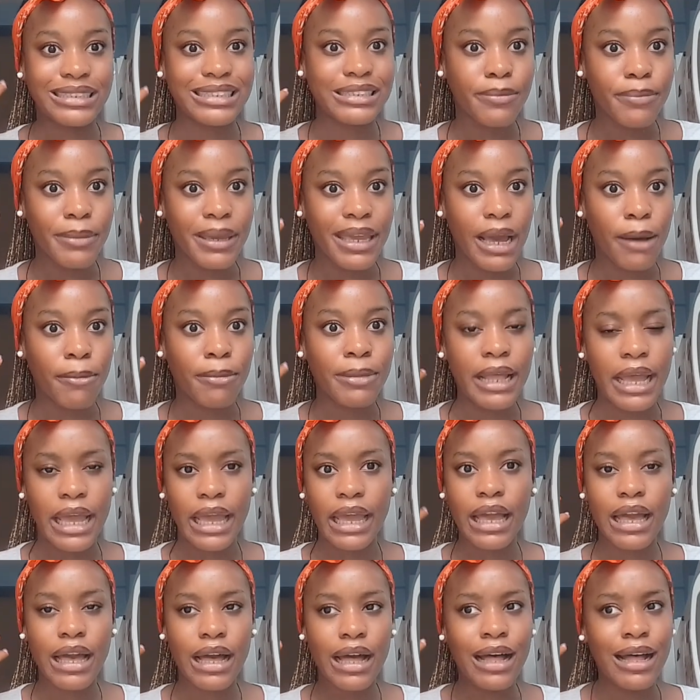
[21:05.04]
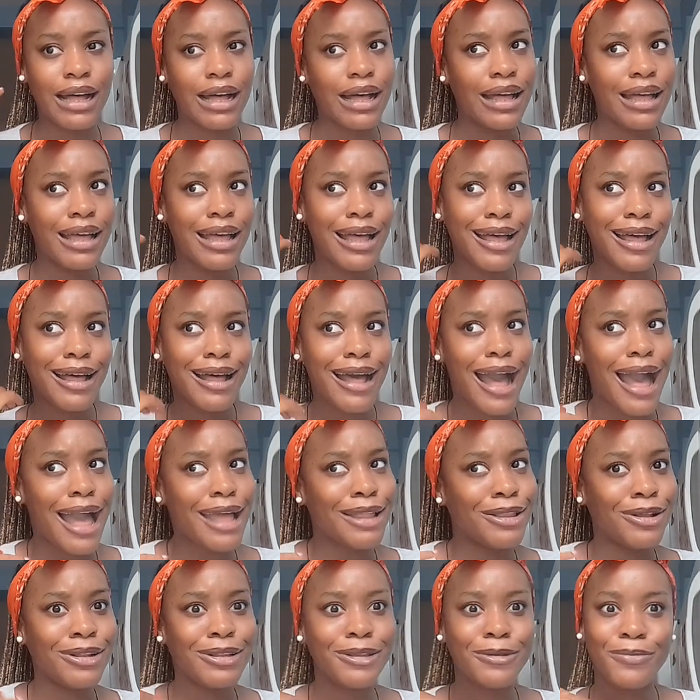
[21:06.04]
at me. I'm like, huh, ah,
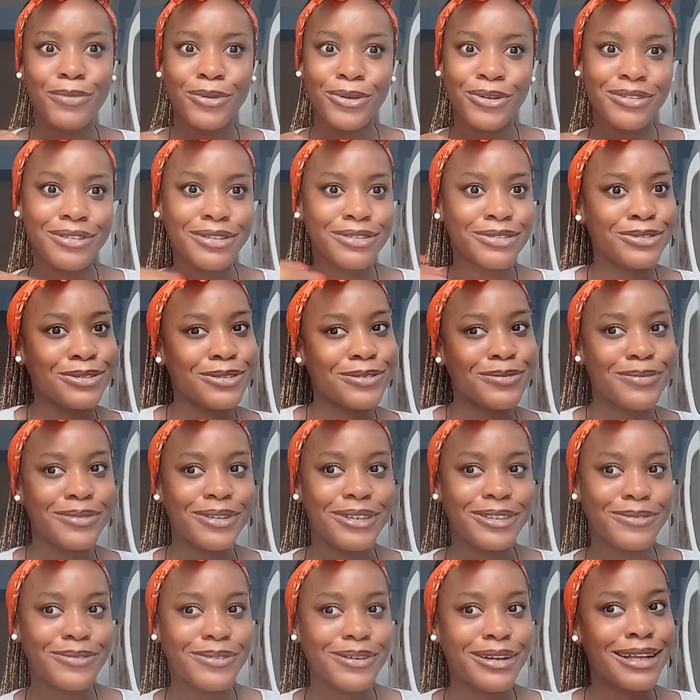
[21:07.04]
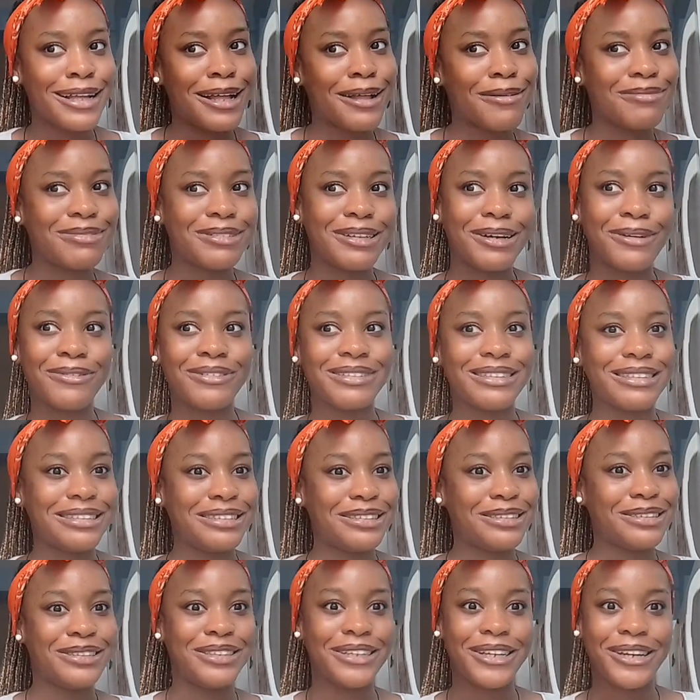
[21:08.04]
I know the beauty is too much, but calm down with
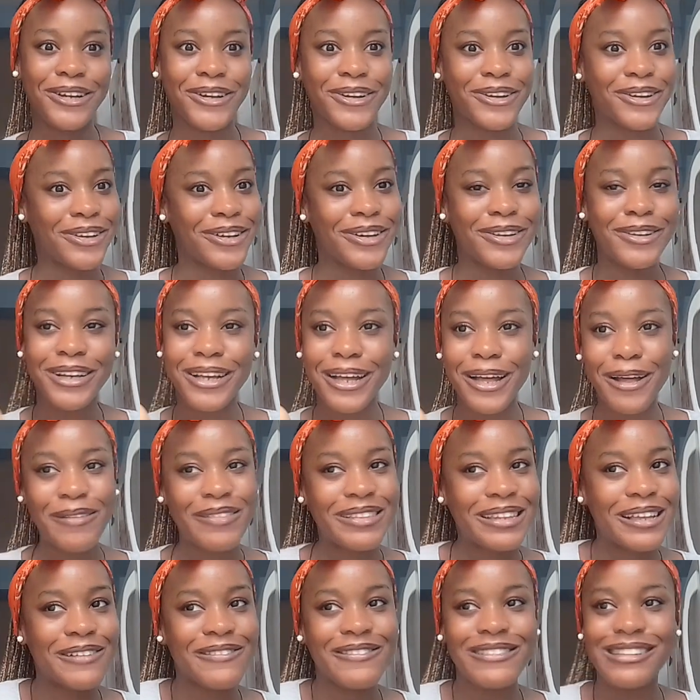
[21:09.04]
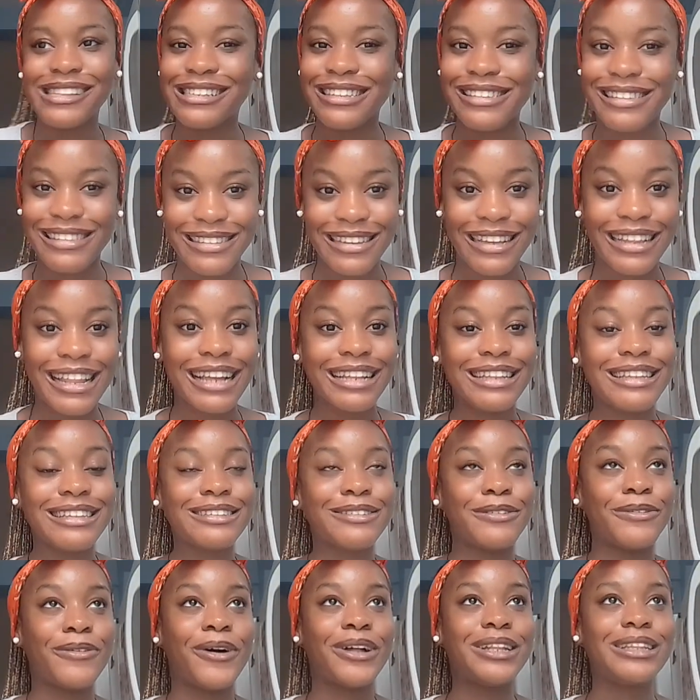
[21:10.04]
this tear. Calm down with this tear. Like
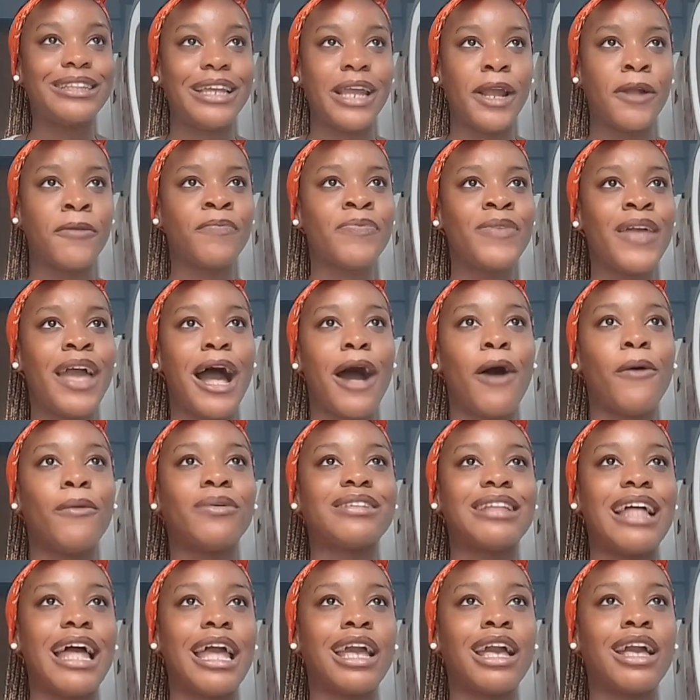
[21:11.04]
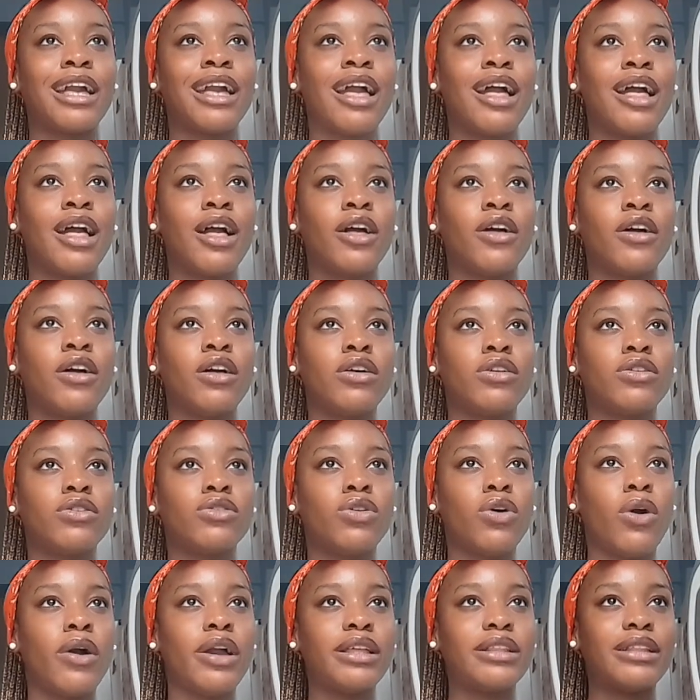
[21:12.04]
this one day, I was like
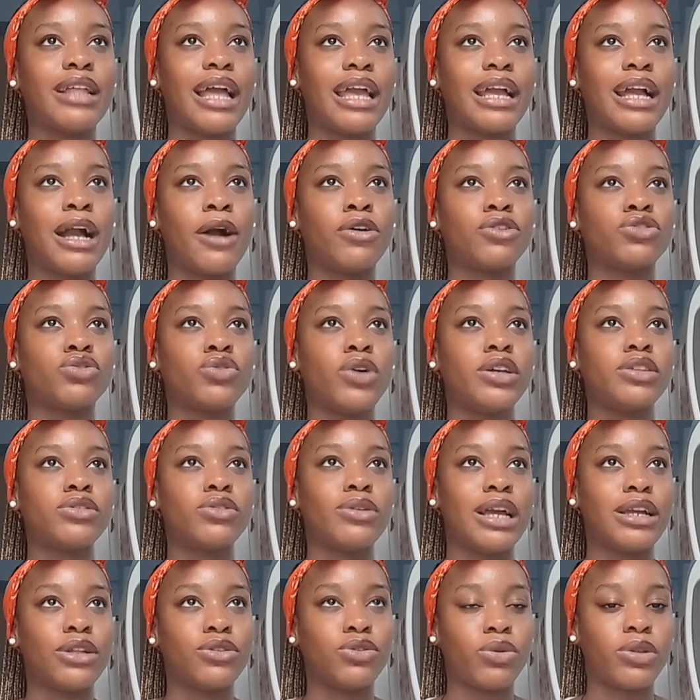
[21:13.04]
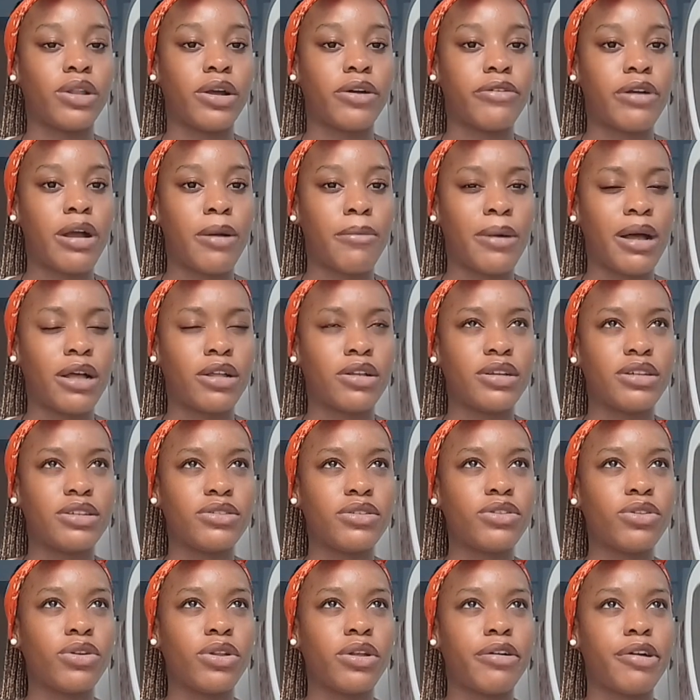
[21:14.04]
going like I was going to like Dollarama.
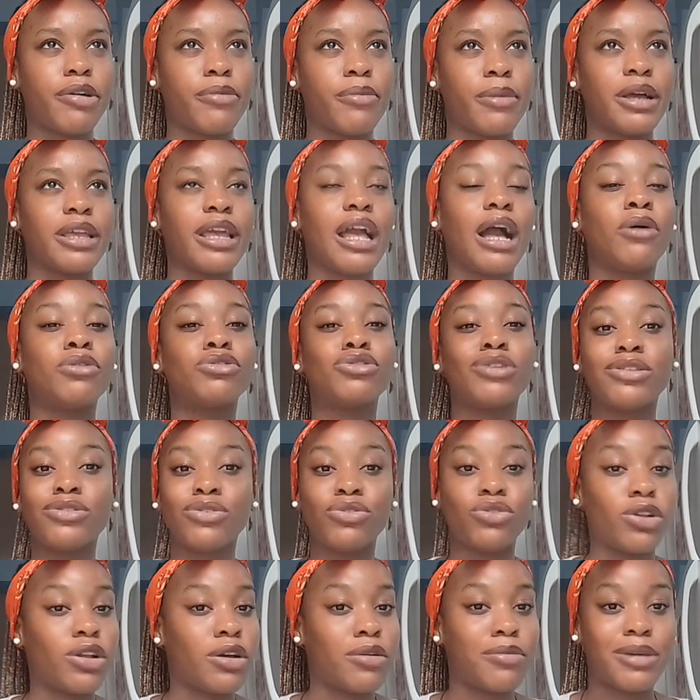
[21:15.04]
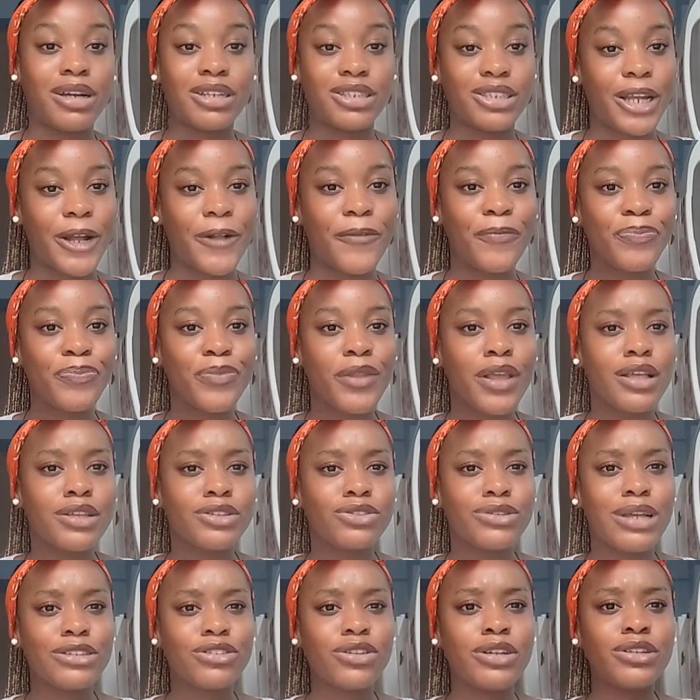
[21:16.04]
Is it Dollarama? Yeah, I was going to Dollarama. Yeah.
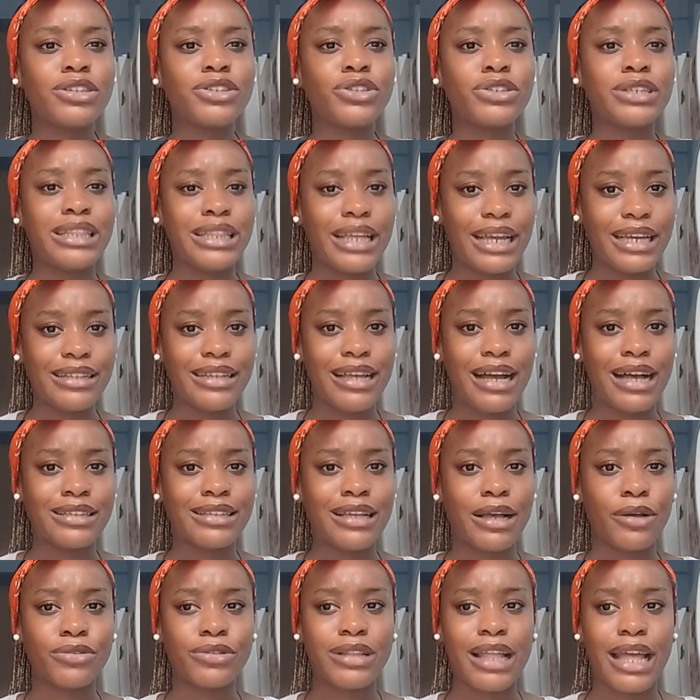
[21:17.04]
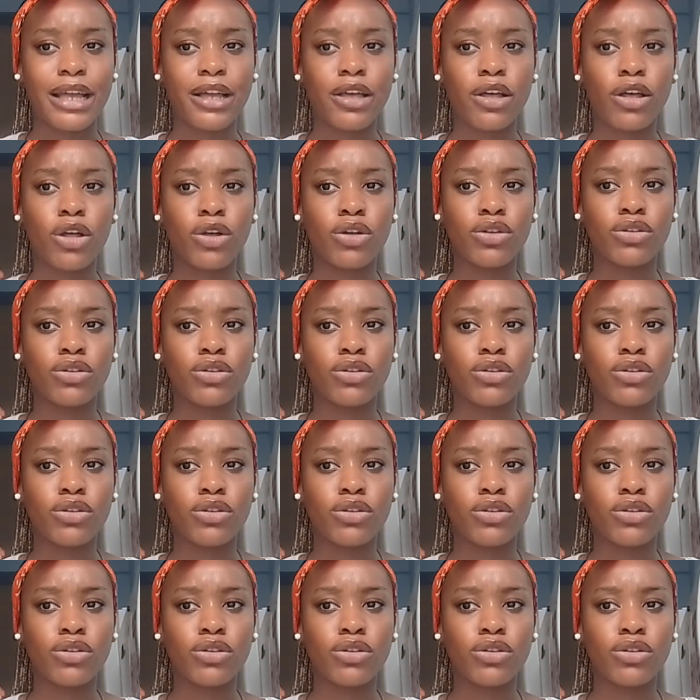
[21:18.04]
So I saw this lady as I was like,